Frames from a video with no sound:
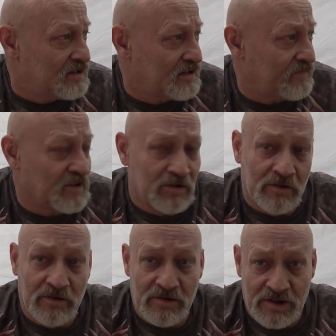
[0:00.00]
I
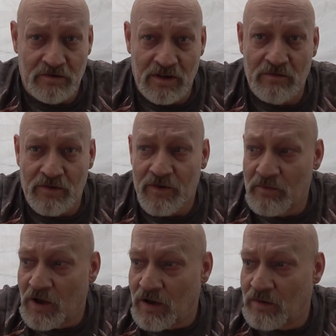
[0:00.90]
figure she'll eat with her
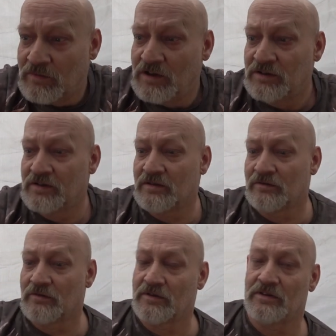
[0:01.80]
mom. They're
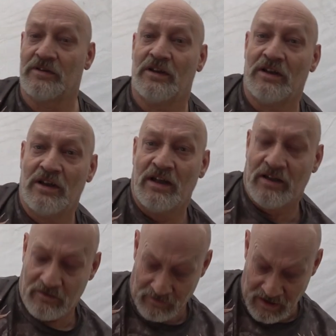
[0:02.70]
going to
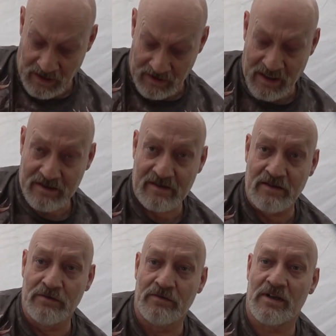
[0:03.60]
reheat that
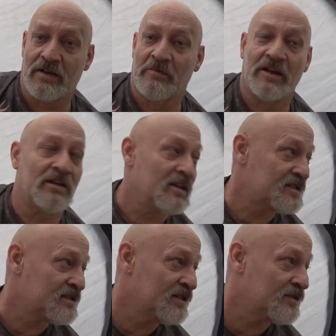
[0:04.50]
stew that I made
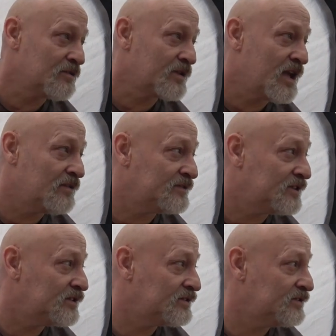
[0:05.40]
last night. They're going to have
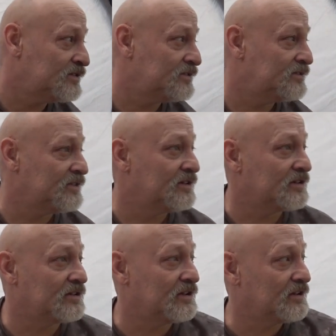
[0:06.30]
it.
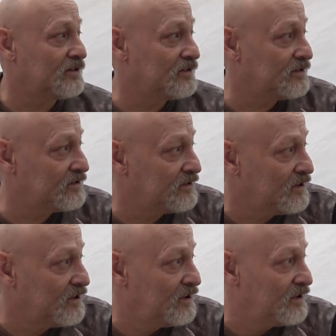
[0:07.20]
And uh,
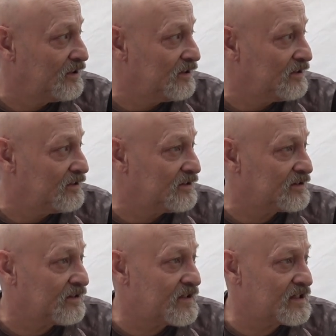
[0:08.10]

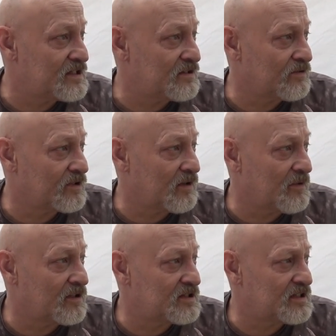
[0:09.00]
so I think she's going to come
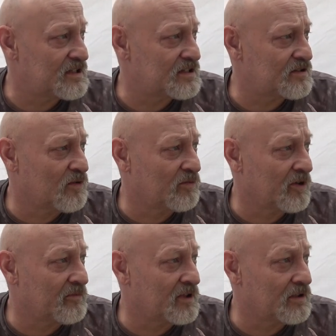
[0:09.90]
out. She says she's going to
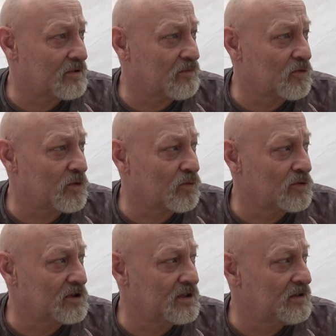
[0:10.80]
bring me a little more
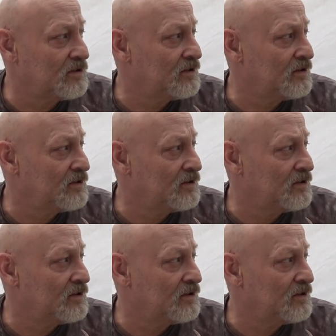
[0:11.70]
wood.